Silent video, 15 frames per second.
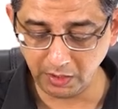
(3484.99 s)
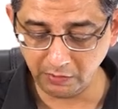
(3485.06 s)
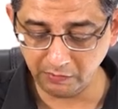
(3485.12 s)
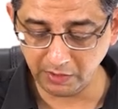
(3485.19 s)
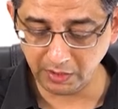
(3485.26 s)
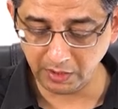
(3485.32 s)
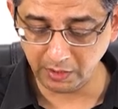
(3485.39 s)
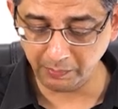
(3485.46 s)

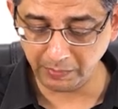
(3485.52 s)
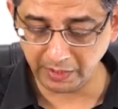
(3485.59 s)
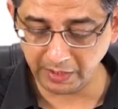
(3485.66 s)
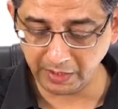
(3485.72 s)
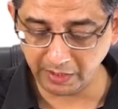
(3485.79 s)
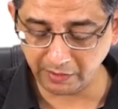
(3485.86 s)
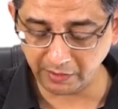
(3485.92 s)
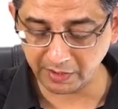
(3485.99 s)
even in
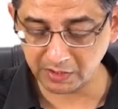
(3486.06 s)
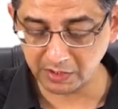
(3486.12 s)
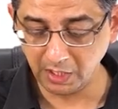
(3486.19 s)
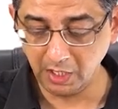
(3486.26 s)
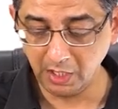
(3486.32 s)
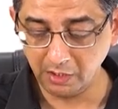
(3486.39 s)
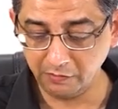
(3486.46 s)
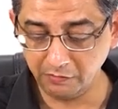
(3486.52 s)
pediatrics
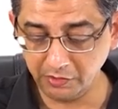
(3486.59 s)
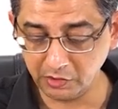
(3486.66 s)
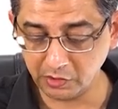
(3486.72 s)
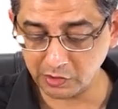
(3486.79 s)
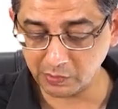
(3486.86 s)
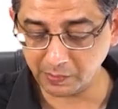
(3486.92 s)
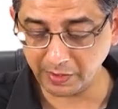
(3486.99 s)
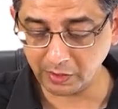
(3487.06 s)
with
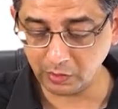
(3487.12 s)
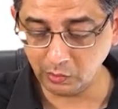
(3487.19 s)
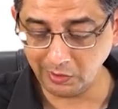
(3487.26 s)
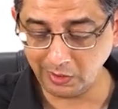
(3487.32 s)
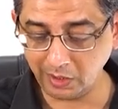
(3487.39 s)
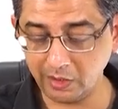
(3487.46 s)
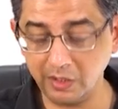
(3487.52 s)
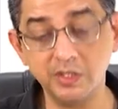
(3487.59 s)
respect to
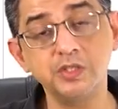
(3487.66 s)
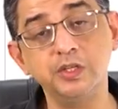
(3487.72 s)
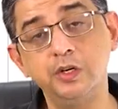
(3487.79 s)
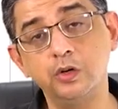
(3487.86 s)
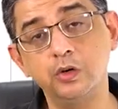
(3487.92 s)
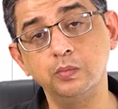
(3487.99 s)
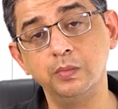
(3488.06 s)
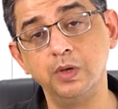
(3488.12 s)
Turner
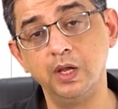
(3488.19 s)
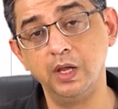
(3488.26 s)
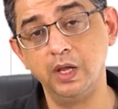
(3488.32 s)
syndrome.